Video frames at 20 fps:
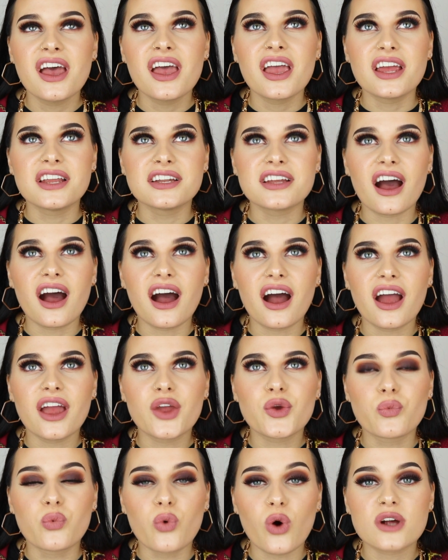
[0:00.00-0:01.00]
And
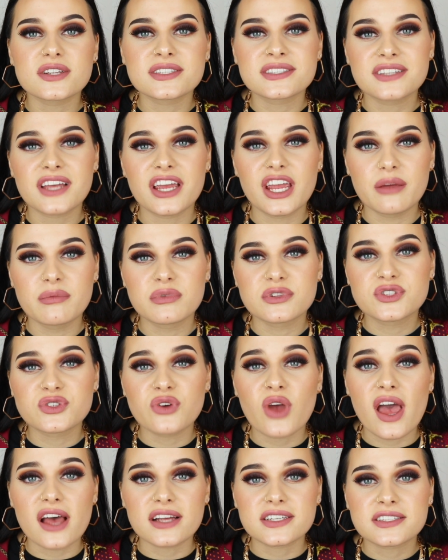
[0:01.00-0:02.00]
I wasn't able
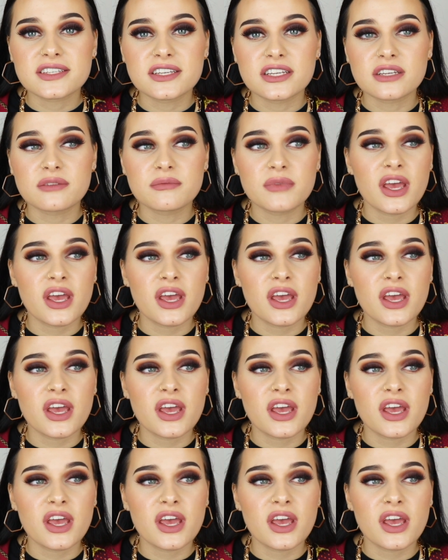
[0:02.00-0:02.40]
to ask him,